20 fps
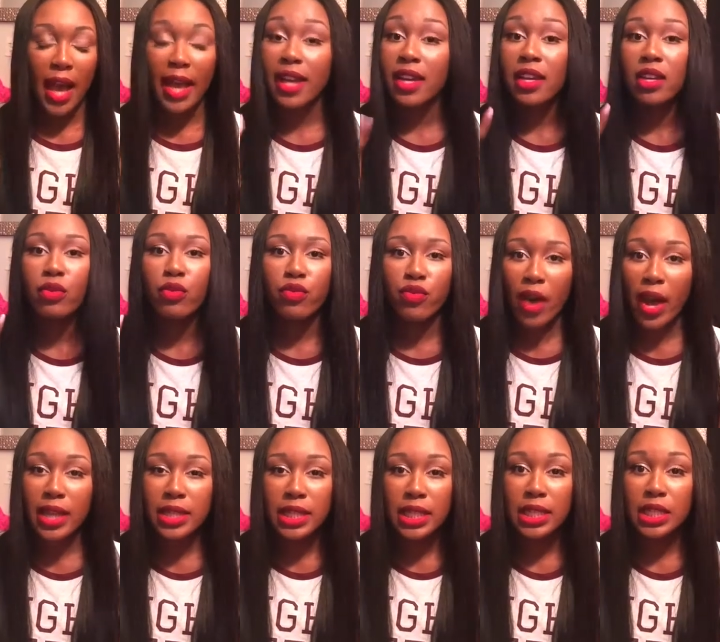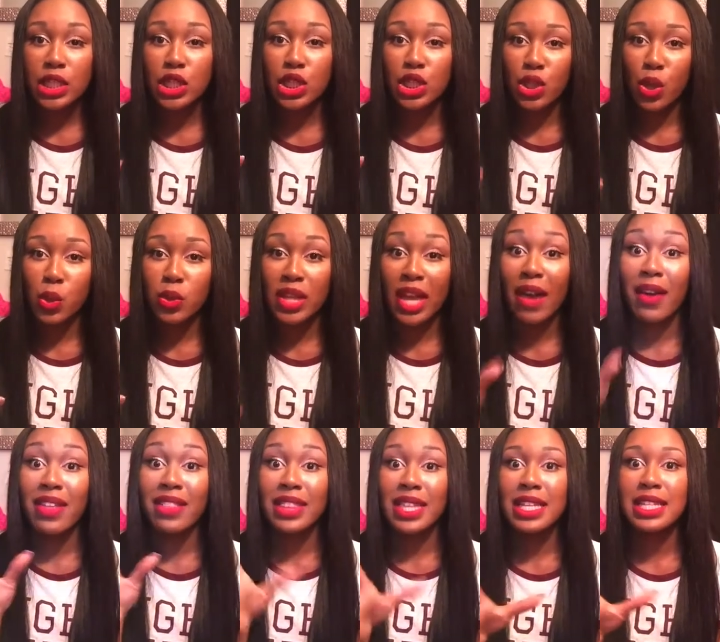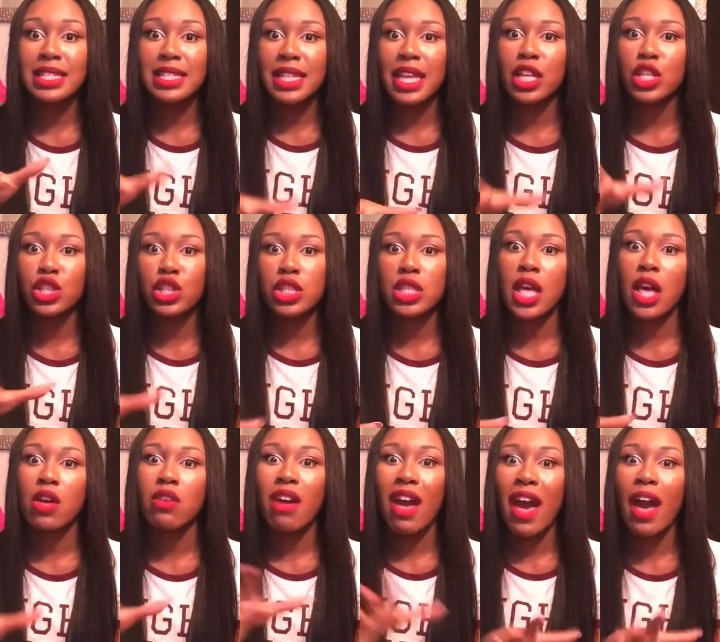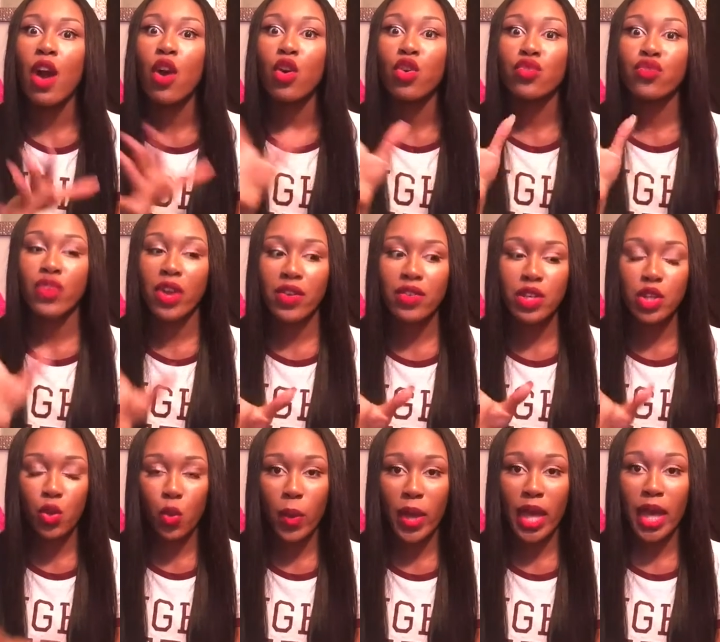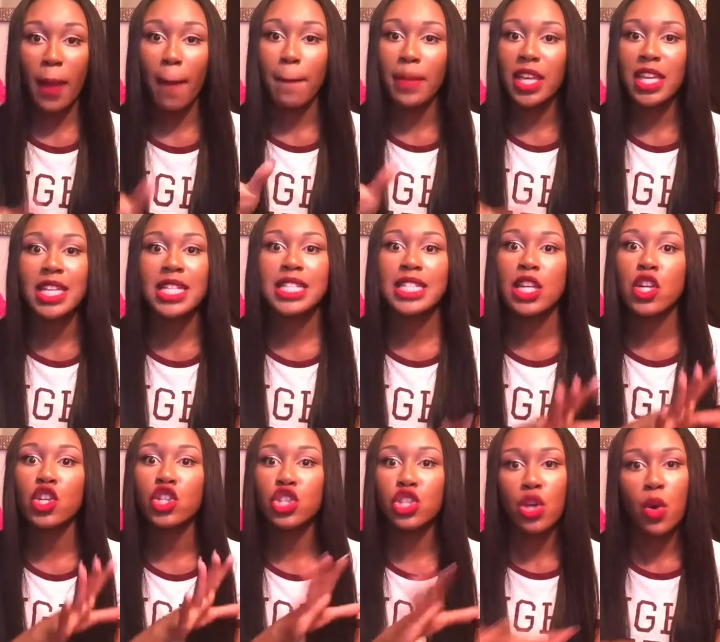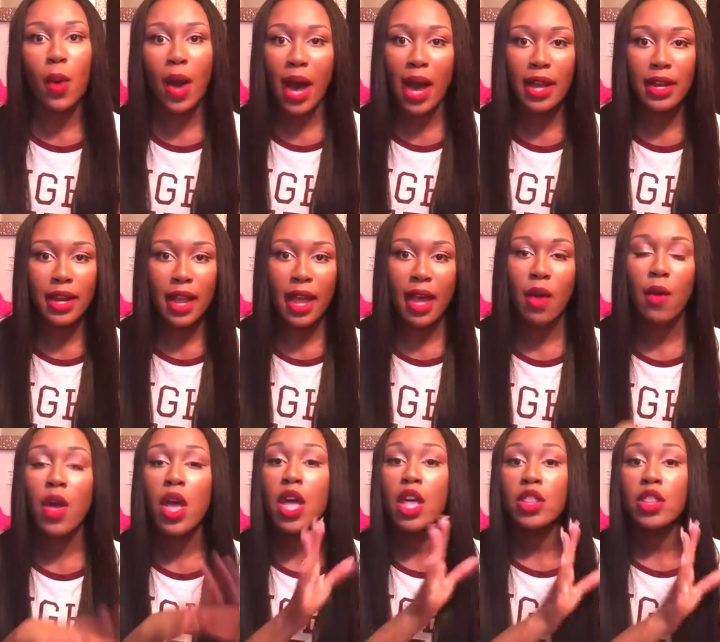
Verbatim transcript: I couldn't find it because it's sold out, and these things sell out very quick because they're so hot now.